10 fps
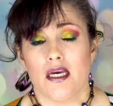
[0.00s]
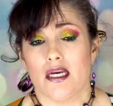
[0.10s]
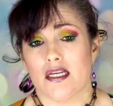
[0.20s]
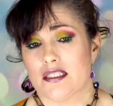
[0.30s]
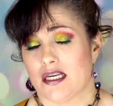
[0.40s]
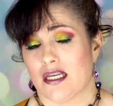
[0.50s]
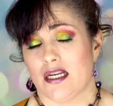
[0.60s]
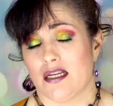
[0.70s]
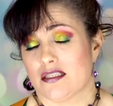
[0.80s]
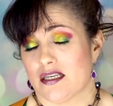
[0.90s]
It doesn't get
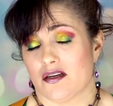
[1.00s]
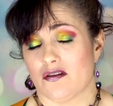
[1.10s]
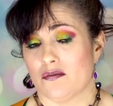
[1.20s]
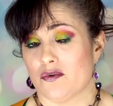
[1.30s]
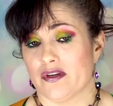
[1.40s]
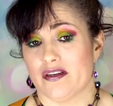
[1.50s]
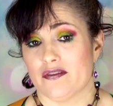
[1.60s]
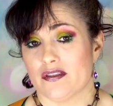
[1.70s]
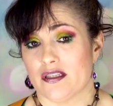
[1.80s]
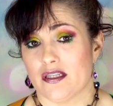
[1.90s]
any sicker or more
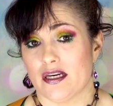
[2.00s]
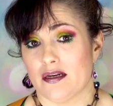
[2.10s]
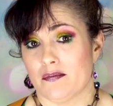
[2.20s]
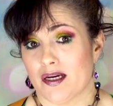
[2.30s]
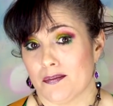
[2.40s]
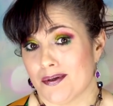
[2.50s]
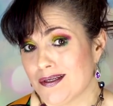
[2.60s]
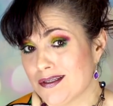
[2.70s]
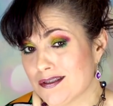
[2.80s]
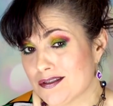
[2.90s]
evil than that, in my
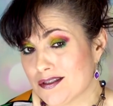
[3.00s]
opinion.